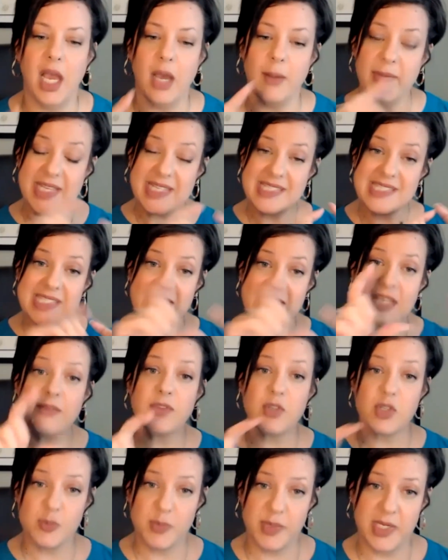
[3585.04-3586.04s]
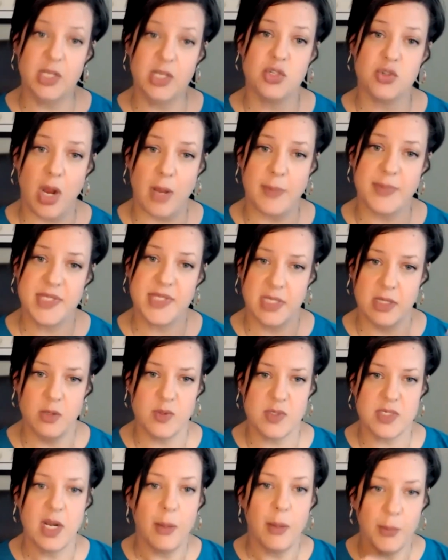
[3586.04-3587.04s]
and see if there's big drops in
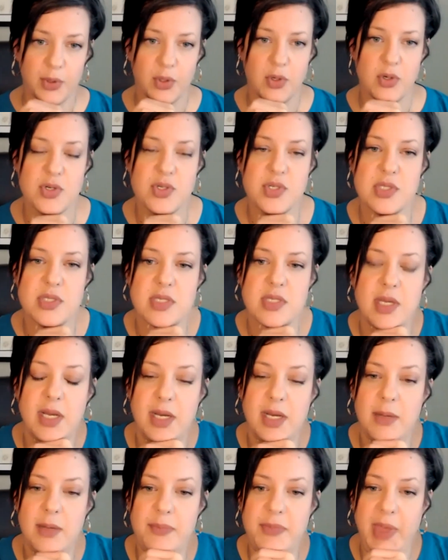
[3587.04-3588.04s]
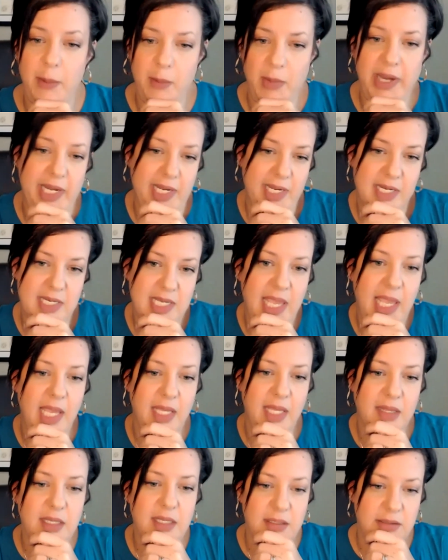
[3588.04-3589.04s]
those numbers that might
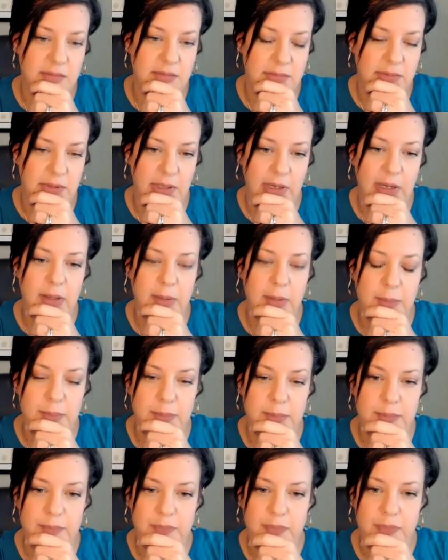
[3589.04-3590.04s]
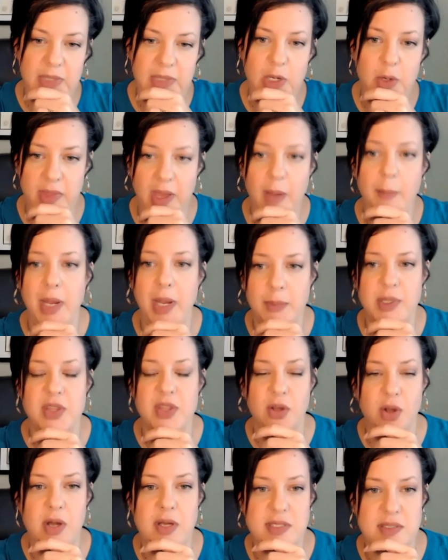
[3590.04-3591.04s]
indicate that, that might be
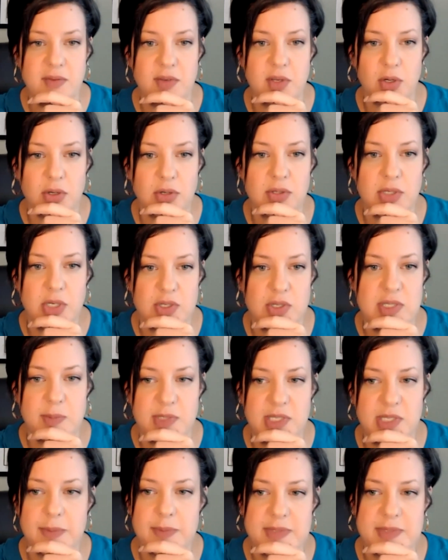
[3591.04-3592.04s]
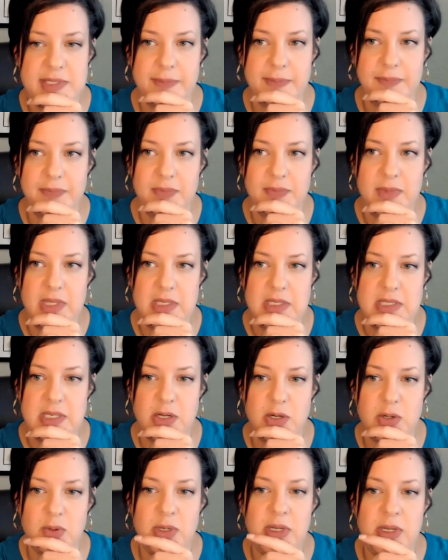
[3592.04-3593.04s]
the cause of your symptoms.
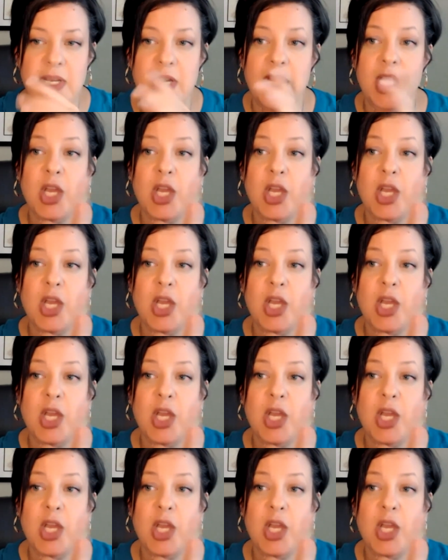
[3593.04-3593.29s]
So